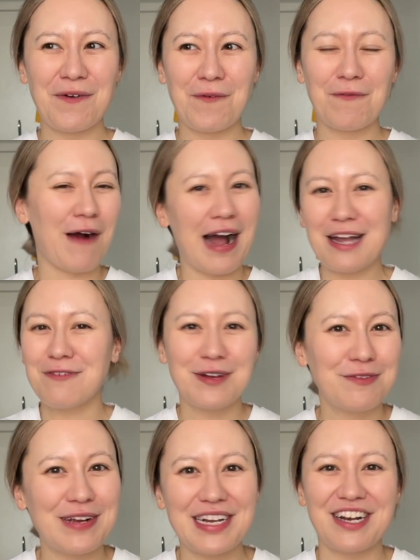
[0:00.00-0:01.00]
why
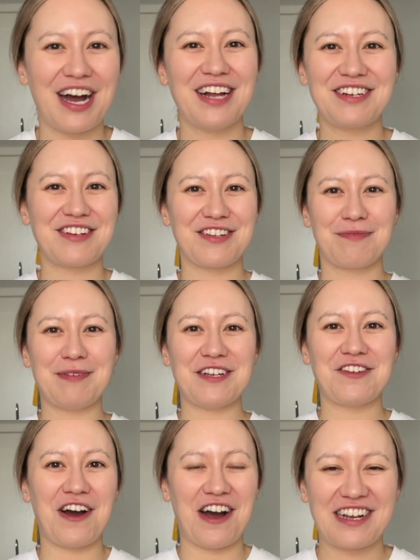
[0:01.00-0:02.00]
would we not just be
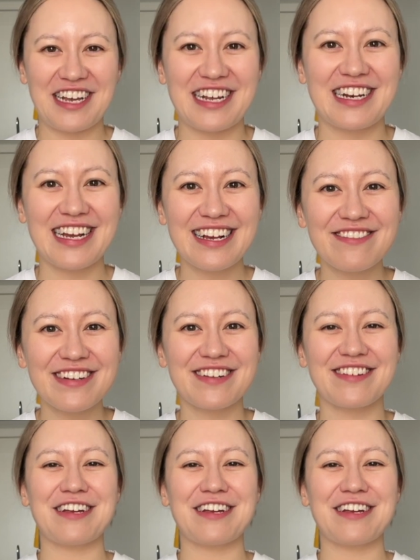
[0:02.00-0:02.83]
talking in English